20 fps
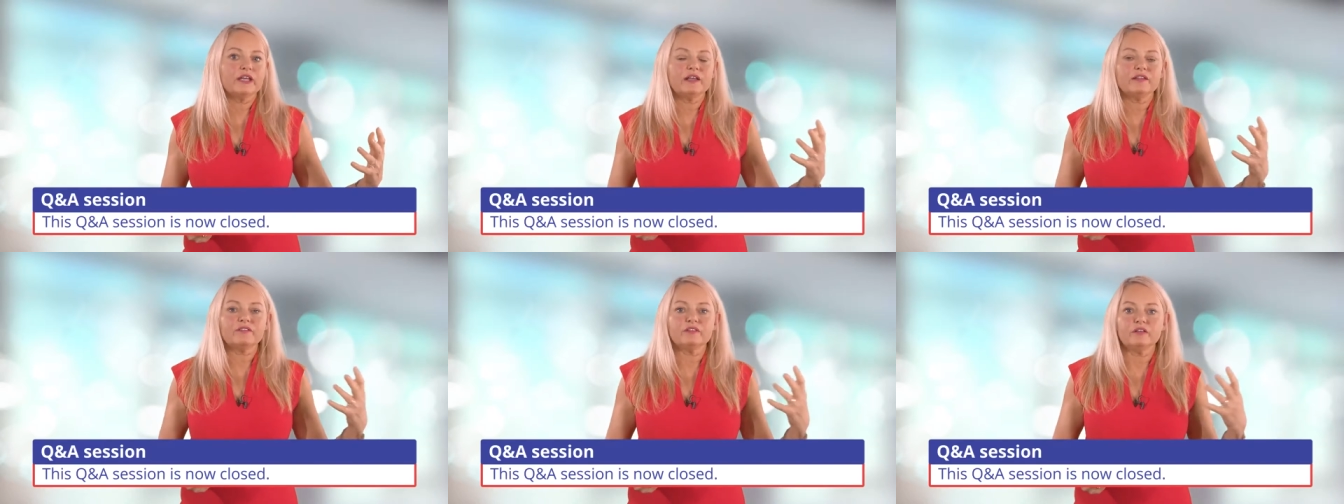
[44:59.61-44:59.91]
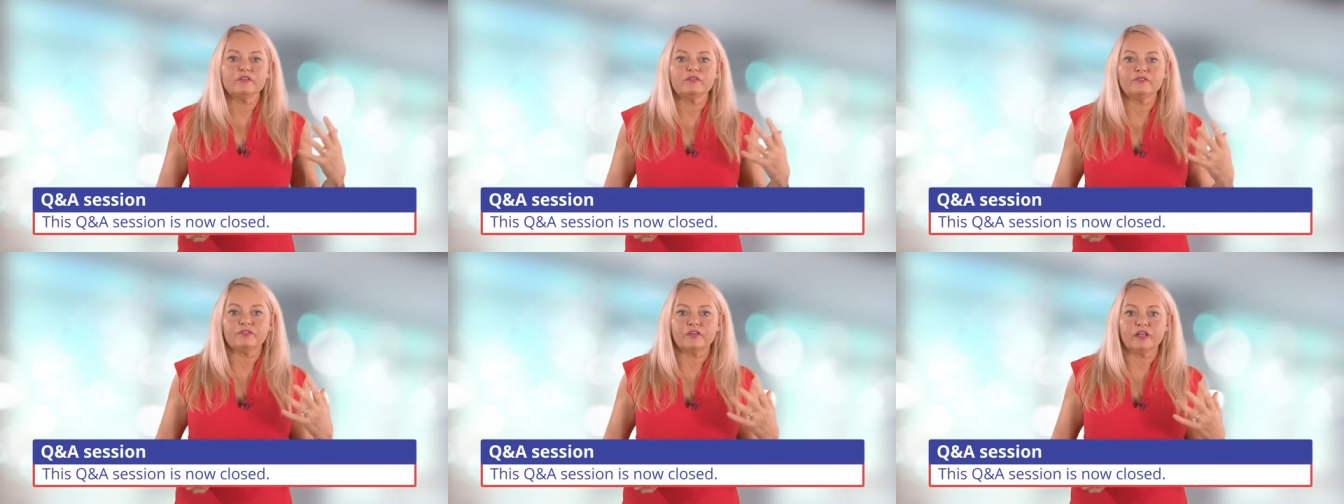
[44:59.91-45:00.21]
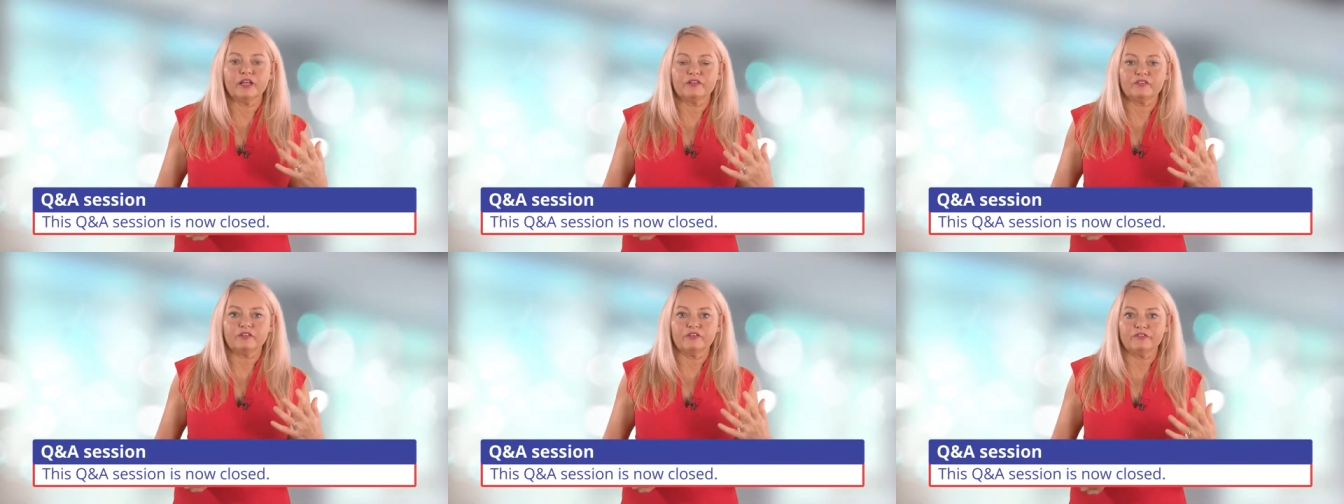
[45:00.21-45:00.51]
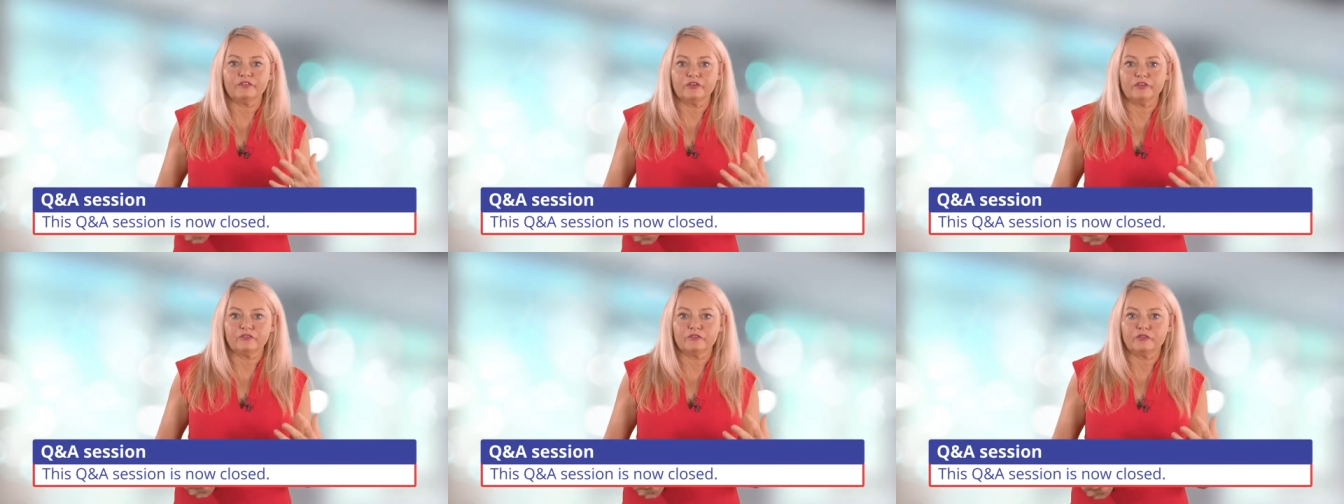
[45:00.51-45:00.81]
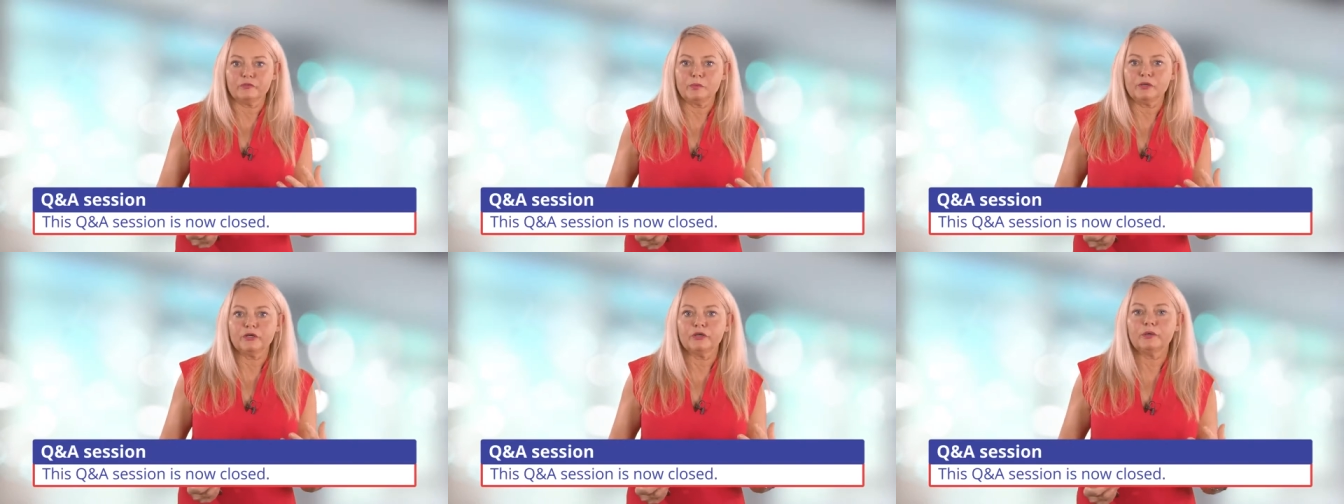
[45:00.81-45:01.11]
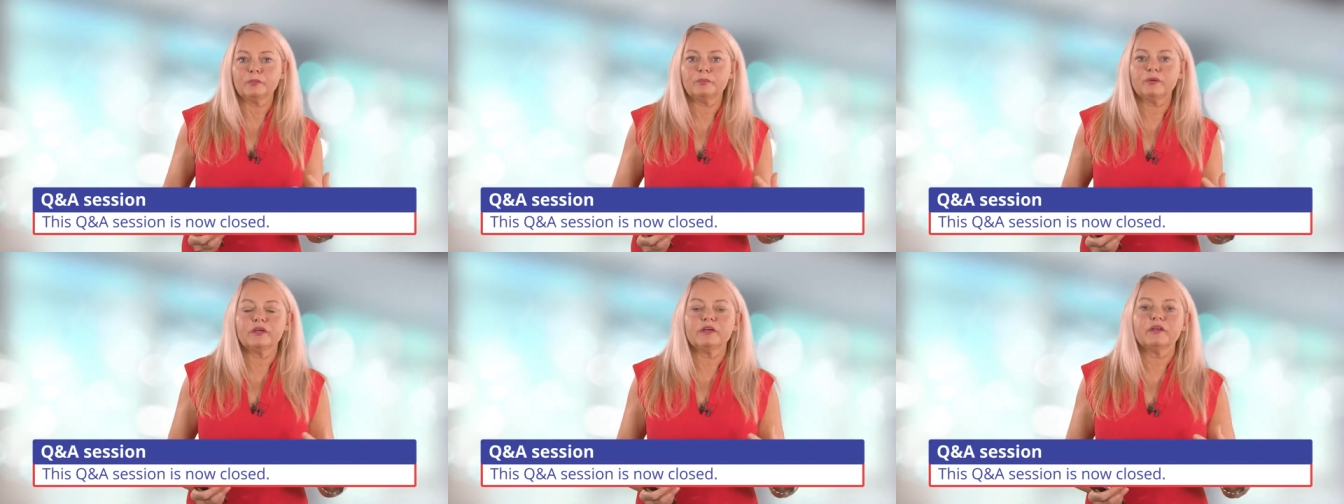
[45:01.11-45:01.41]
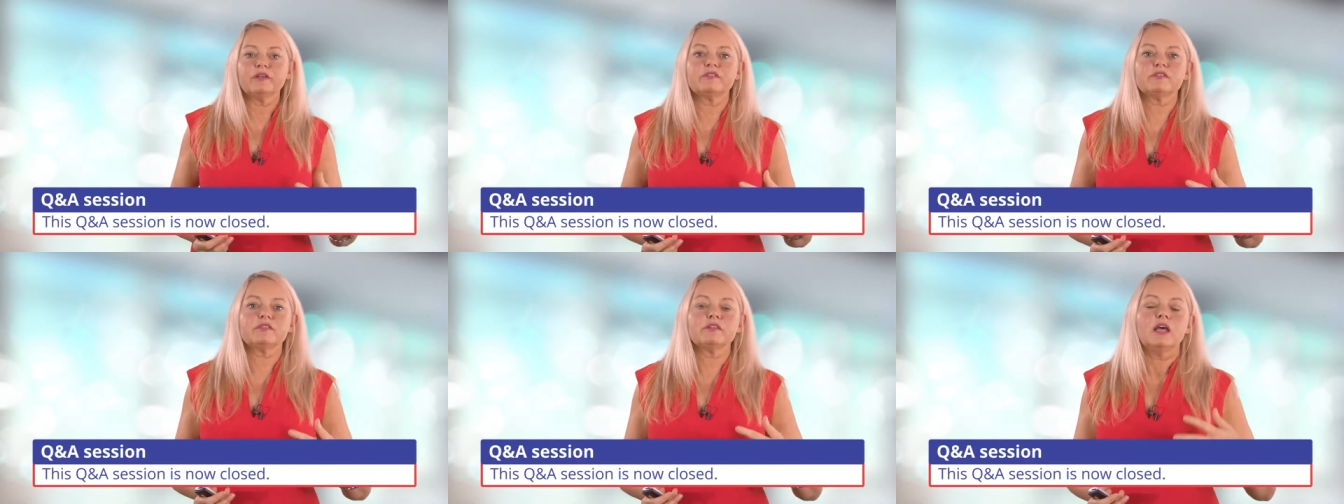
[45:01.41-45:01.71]
Is it, is it fit for
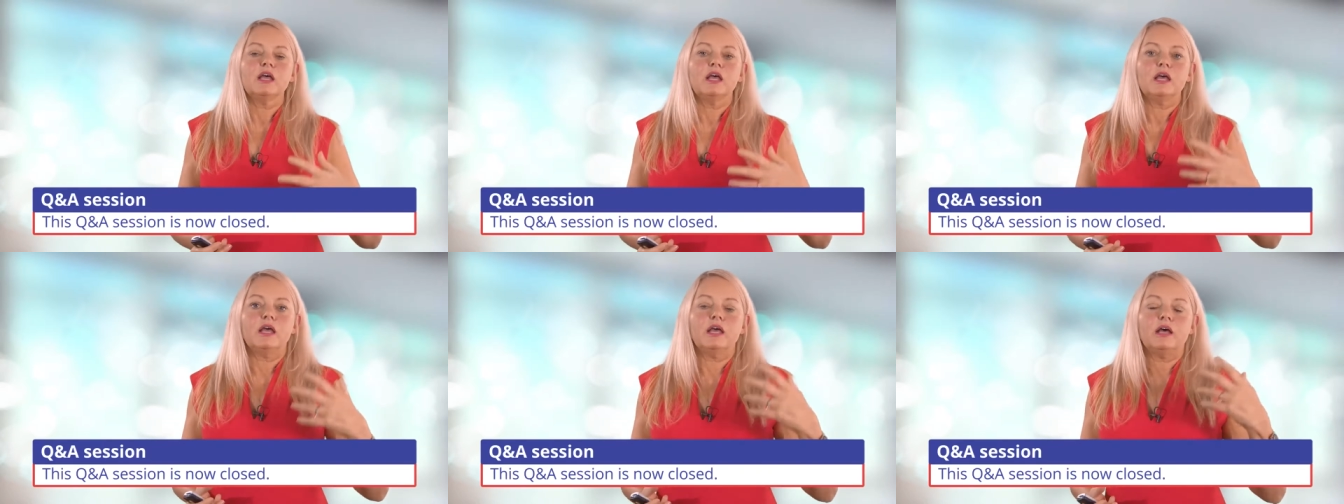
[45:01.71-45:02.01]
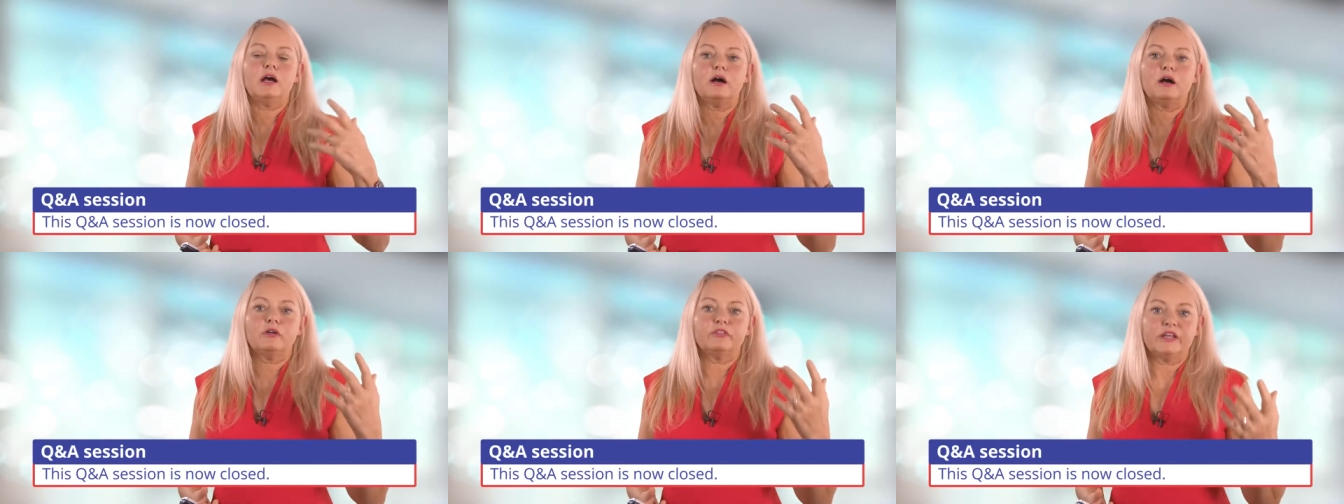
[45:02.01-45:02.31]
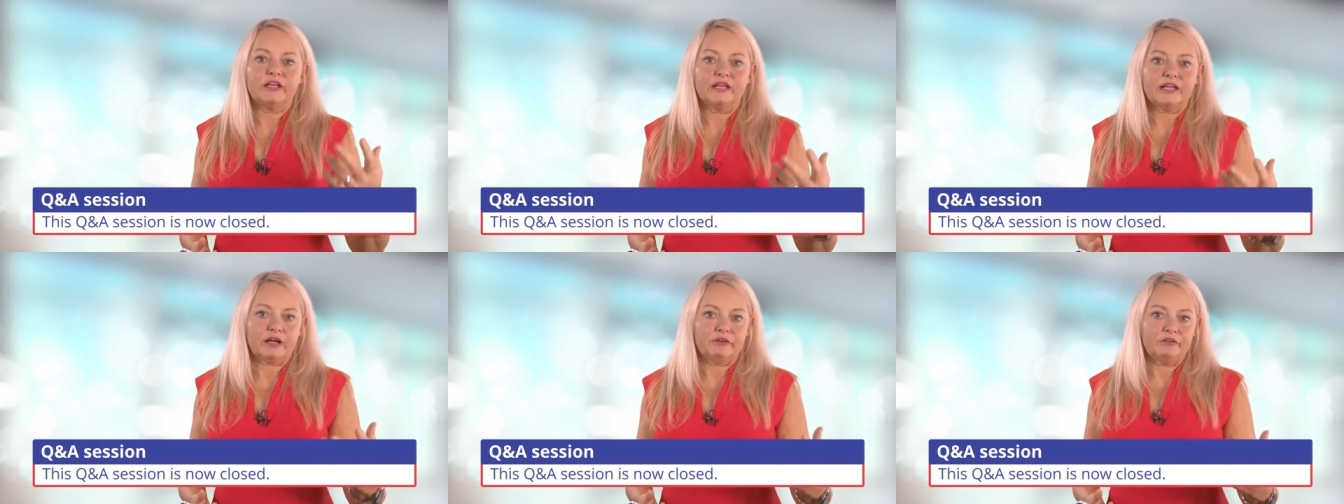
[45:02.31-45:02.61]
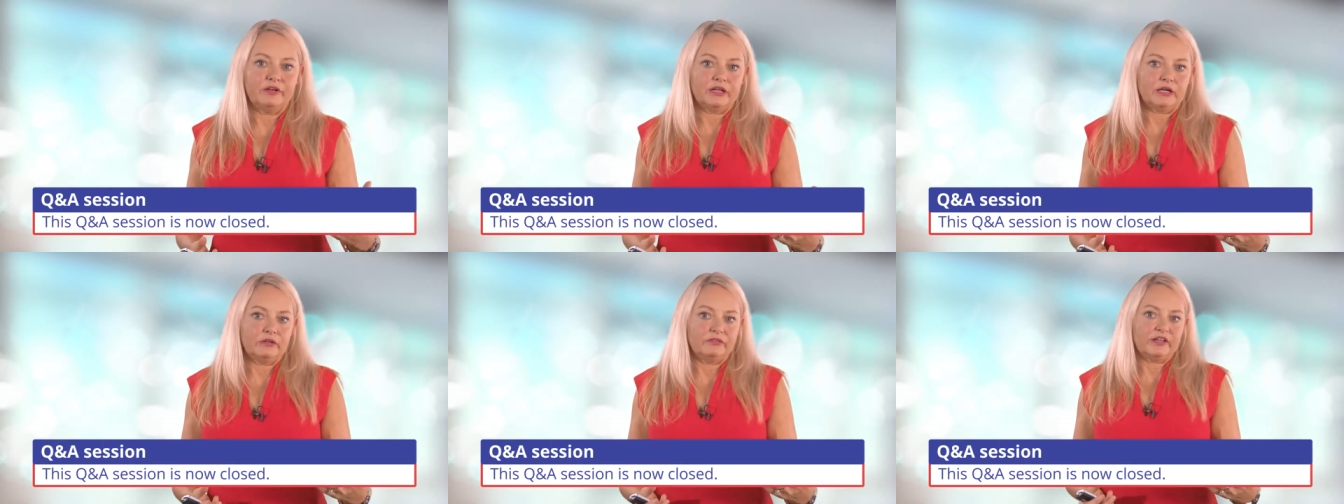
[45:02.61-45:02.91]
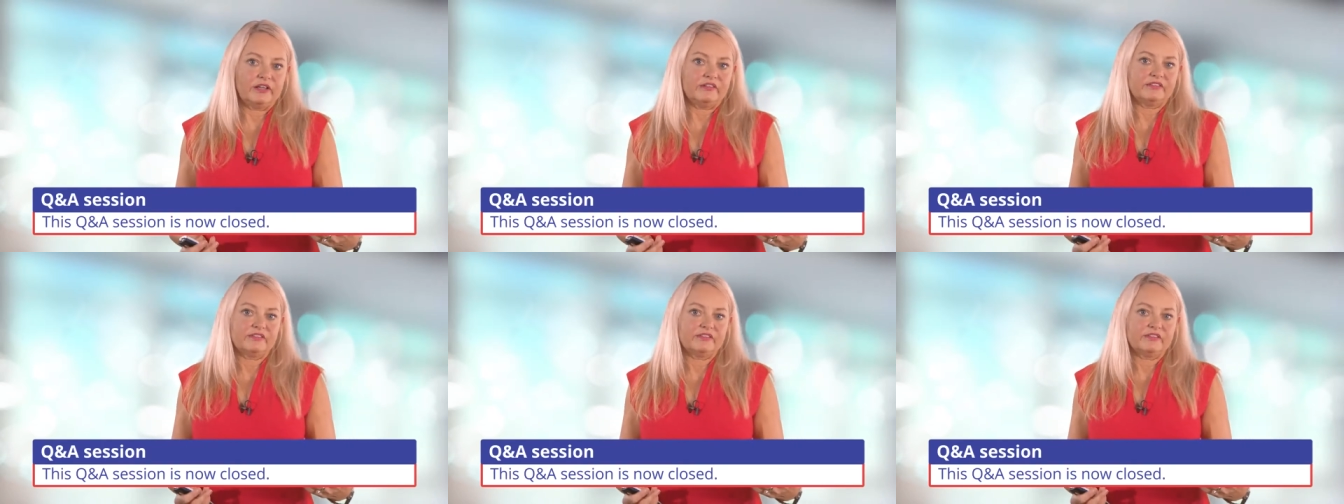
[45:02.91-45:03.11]
purpose? Are they carrying out their